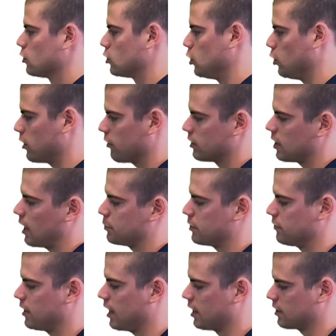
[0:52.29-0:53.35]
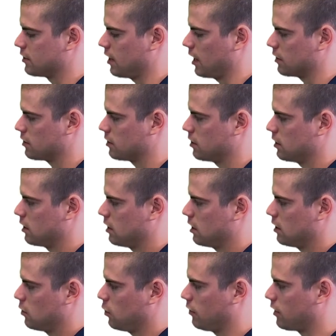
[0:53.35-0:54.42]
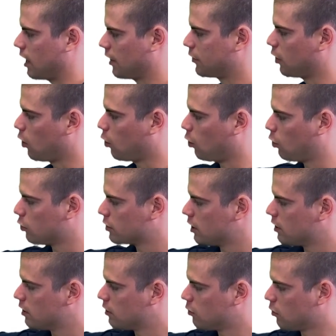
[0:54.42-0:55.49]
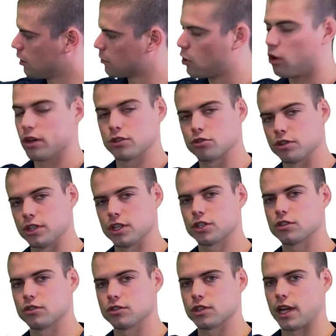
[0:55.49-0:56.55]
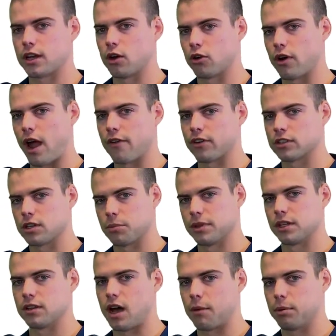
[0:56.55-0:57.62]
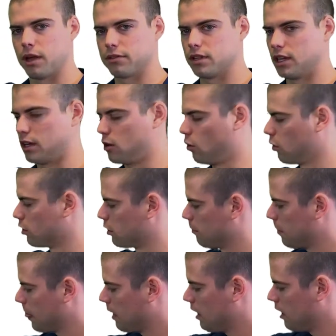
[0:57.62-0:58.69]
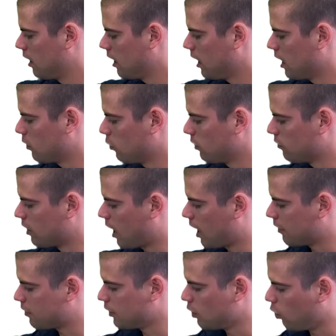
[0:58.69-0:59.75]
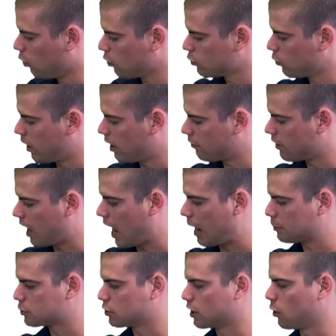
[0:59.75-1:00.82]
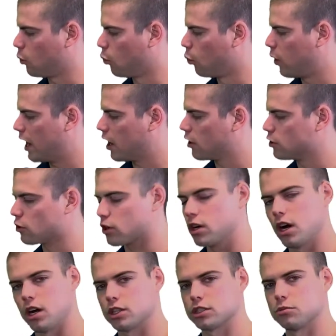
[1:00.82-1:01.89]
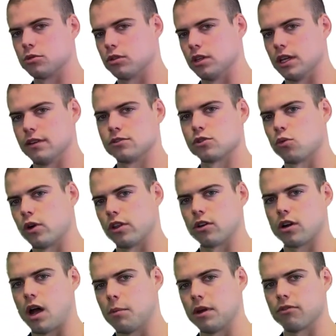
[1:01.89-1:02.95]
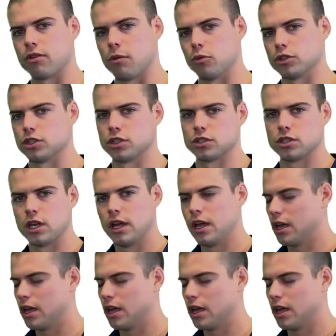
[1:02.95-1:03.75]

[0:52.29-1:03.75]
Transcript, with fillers: two different types of data sets. We've got the old, what I'm calling traditional psychographics up in the top left-hand corner, and we've got the old way of capturing where your customer lives or where they're coming from, which is